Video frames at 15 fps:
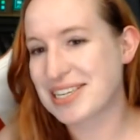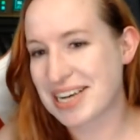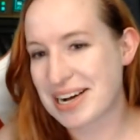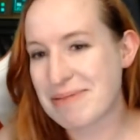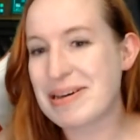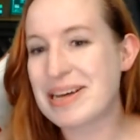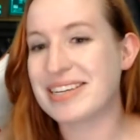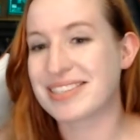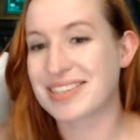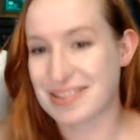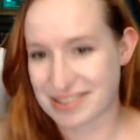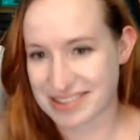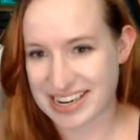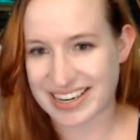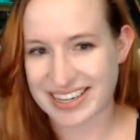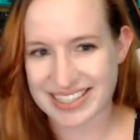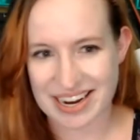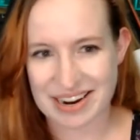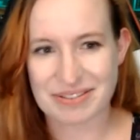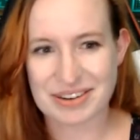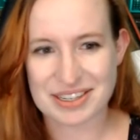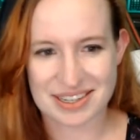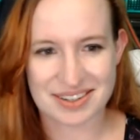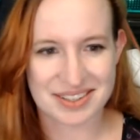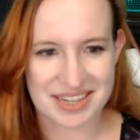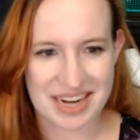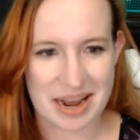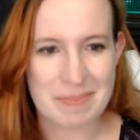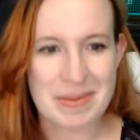and it's hilarious every single time.